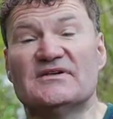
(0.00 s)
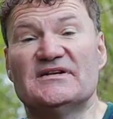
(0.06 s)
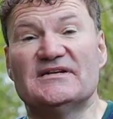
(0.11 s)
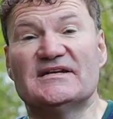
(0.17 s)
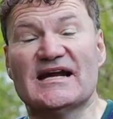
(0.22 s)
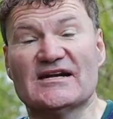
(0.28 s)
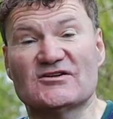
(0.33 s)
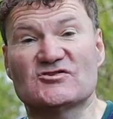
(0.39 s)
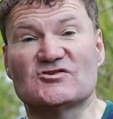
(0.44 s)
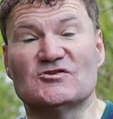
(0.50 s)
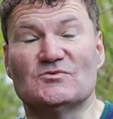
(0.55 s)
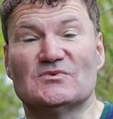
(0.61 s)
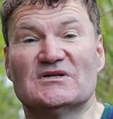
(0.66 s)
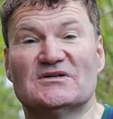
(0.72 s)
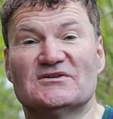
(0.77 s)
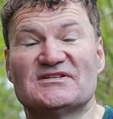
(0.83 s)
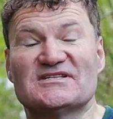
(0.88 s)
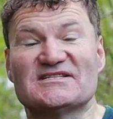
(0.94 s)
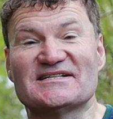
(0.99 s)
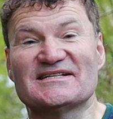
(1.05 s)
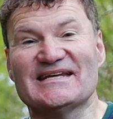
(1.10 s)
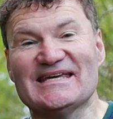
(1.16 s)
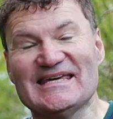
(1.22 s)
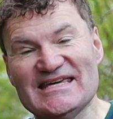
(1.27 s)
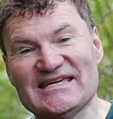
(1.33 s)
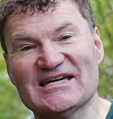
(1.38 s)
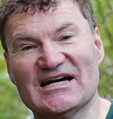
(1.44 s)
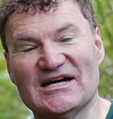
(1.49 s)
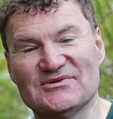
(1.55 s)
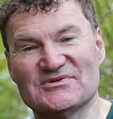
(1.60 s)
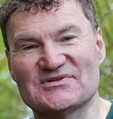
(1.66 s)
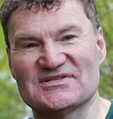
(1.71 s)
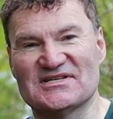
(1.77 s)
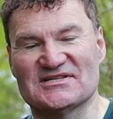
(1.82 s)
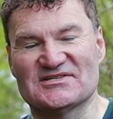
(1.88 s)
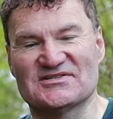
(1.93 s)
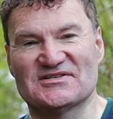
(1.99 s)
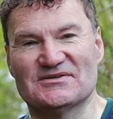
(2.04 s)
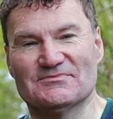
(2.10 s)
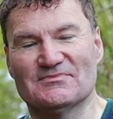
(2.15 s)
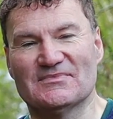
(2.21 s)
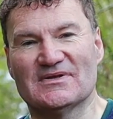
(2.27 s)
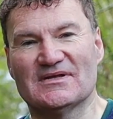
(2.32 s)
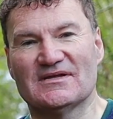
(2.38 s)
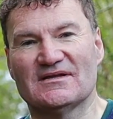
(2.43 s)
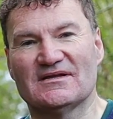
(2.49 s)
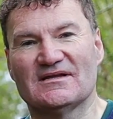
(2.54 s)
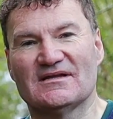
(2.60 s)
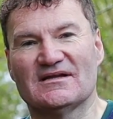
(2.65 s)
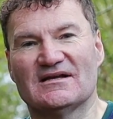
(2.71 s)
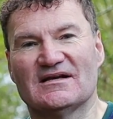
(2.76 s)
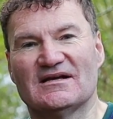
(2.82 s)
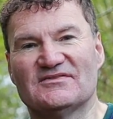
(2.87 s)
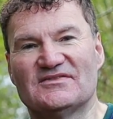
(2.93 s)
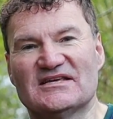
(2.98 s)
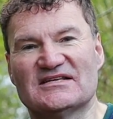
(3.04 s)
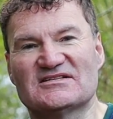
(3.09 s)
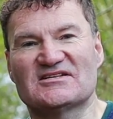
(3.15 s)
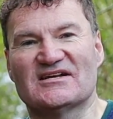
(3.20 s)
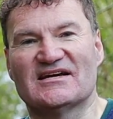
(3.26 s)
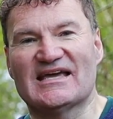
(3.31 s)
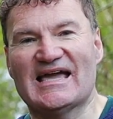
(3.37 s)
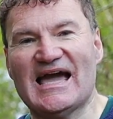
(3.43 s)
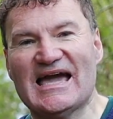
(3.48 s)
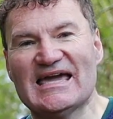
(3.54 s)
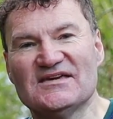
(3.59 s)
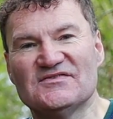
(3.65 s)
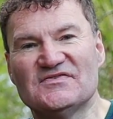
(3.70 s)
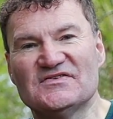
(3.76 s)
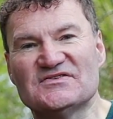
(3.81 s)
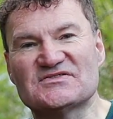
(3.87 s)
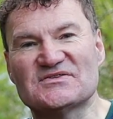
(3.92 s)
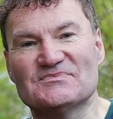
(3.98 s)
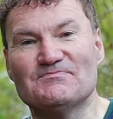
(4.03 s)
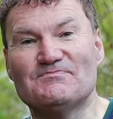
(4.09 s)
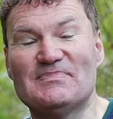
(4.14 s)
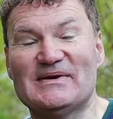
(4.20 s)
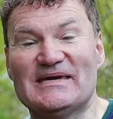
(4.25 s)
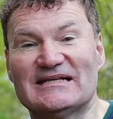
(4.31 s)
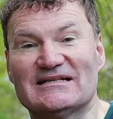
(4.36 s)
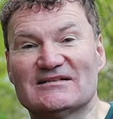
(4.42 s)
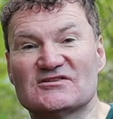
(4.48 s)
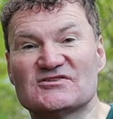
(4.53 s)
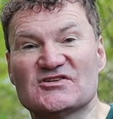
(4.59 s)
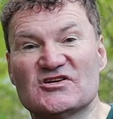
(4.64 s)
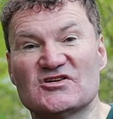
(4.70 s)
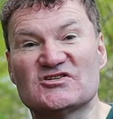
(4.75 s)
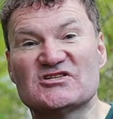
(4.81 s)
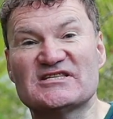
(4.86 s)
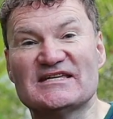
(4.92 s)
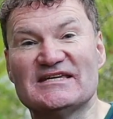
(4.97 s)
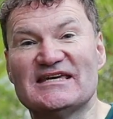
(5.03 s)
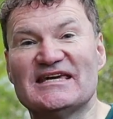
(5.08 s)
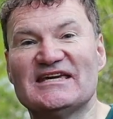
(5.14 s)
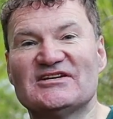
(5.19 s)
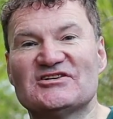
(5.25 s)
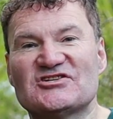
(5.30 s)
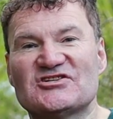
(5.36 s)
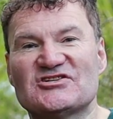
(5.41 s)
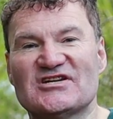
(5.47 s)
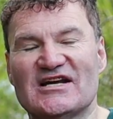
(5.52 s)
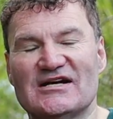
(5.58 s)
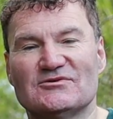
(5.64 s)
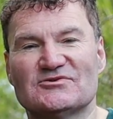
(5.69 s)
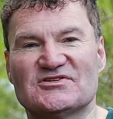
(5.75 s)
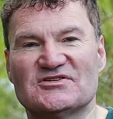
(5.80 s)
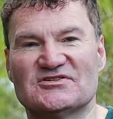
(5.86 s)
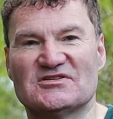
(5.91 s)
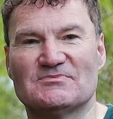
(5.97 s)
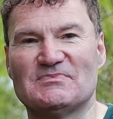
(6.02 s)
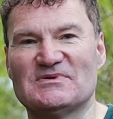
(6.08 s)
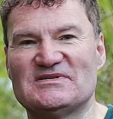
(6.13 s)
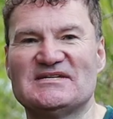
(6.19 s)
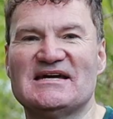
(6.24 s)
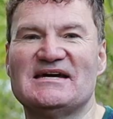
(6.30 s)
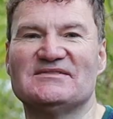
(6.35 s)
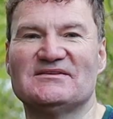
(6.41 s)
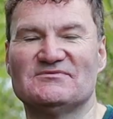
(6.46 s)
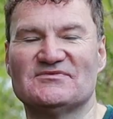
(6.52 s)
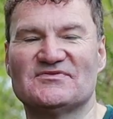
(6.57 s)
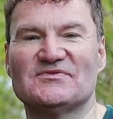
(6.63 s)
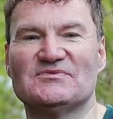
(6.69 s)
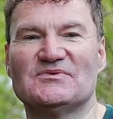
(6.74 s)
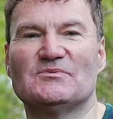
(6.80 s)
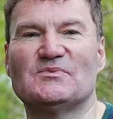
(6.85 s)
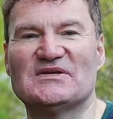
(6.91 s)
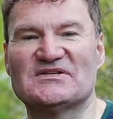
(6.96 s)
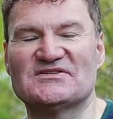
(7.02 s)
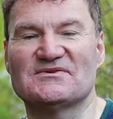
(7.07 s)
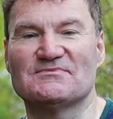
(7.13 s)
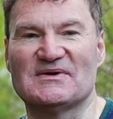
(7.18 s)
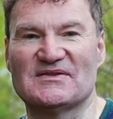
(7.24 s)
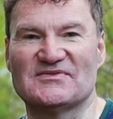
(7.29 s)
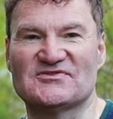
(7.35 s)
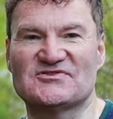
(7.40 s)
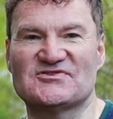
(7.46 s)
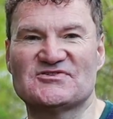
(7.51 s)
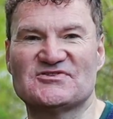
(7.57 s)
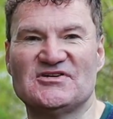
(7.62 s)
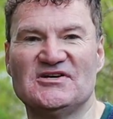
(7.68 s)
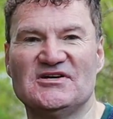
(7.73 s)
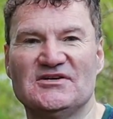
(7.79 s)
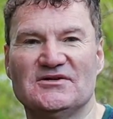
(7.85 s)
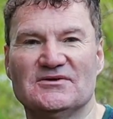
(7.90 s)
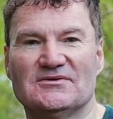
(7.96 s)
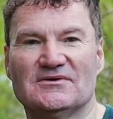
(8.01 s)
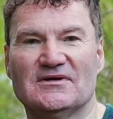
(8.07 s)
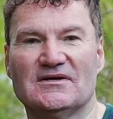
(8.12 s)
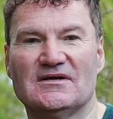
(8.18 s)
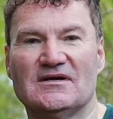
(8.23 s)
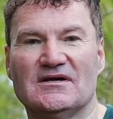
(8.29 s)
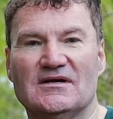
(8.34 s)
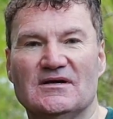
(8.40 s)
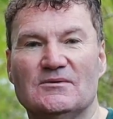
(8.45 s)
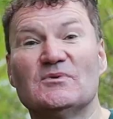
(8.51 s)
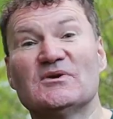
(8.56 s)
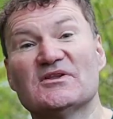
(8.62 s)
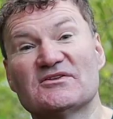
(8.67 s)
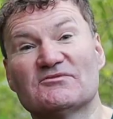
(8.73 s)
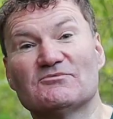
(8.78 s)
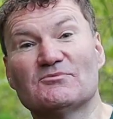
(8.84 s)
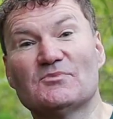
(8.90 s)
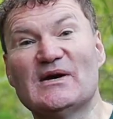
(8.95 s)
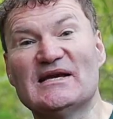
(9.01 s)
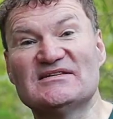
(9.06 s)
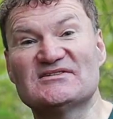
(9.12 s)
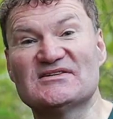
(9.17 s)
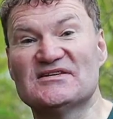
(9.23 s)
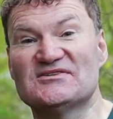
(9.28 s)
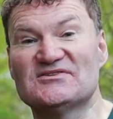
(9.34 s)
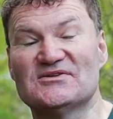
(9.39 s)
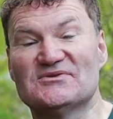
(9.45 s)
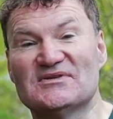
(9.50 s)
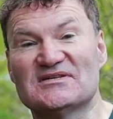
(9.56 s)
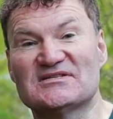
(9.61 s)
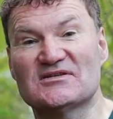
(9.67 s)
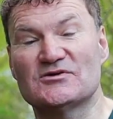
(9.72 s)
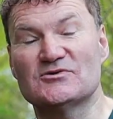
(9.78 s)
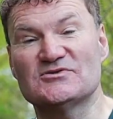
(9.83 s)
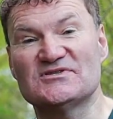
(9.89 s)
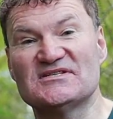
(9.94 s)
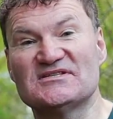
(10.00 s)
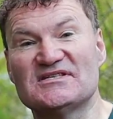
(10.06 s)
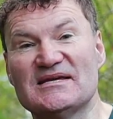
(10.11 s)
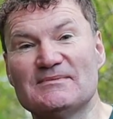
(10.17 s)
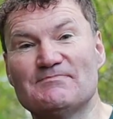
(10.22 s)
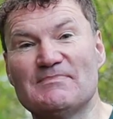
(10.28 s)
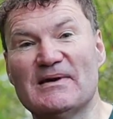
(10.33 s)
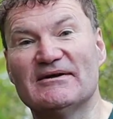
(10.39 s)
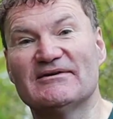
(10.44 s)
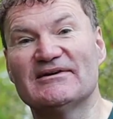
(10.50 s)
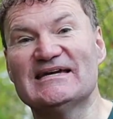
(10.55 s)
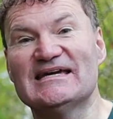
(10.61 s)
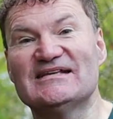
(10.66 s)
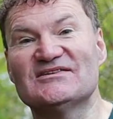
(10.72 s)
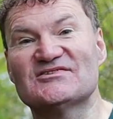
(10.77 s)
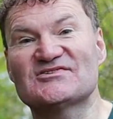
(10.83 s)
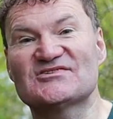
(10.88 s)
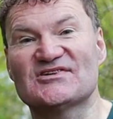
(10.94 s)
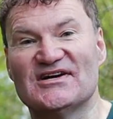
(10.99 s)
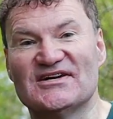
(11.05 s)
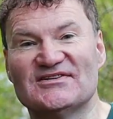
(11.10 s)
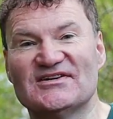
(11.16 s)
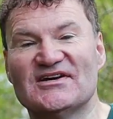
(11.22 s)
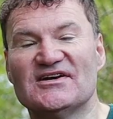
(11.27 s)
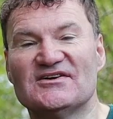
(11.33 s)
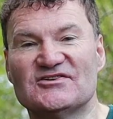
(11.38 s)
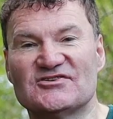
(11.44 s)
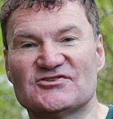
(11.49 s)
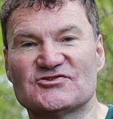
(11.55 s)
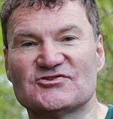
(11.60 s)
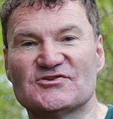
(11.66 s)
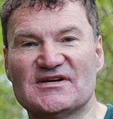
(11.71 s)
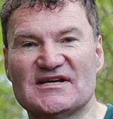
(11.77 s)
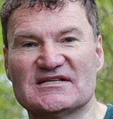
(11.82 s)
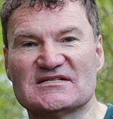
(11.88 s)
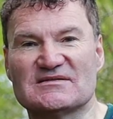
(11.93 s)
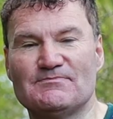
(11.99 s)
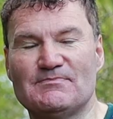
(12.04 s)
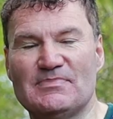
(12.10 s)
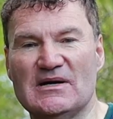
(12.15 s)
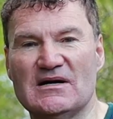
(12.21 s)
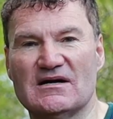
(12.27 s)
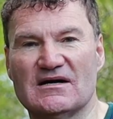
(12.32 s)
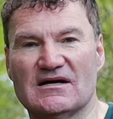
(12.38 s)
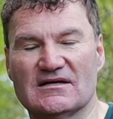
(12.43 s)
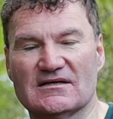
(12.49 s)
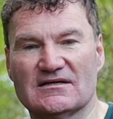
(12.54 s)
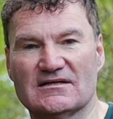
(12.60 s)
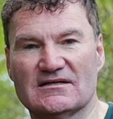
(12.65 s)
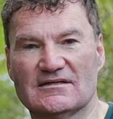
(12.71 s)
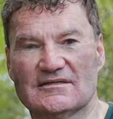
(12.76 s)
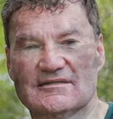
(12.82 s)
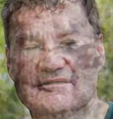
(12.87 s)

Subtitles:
the natural world is an ecosystem, and things like aphids and beetles are seeking shelter to protect them from the winter months too. And one of the ways they do this, of course, is they bury inside the tree's bark.